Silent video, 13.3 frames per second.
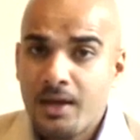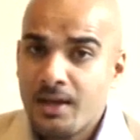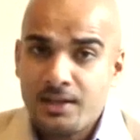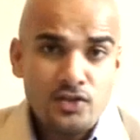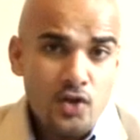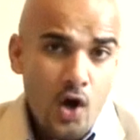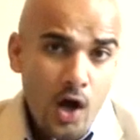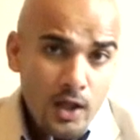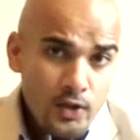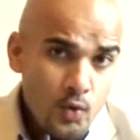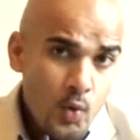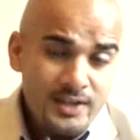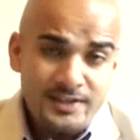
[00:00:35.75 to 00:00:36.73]
These are all
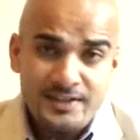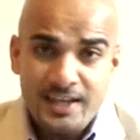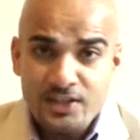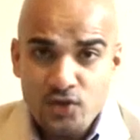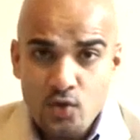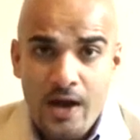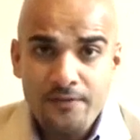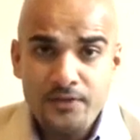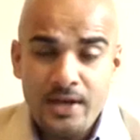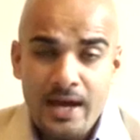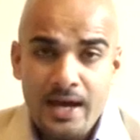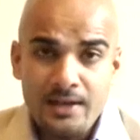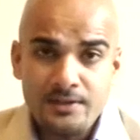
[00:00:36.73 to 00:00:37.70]
the questions that you have to
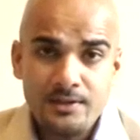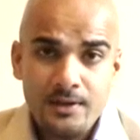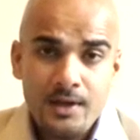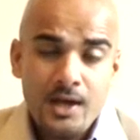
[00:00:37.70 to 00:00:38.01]
ask.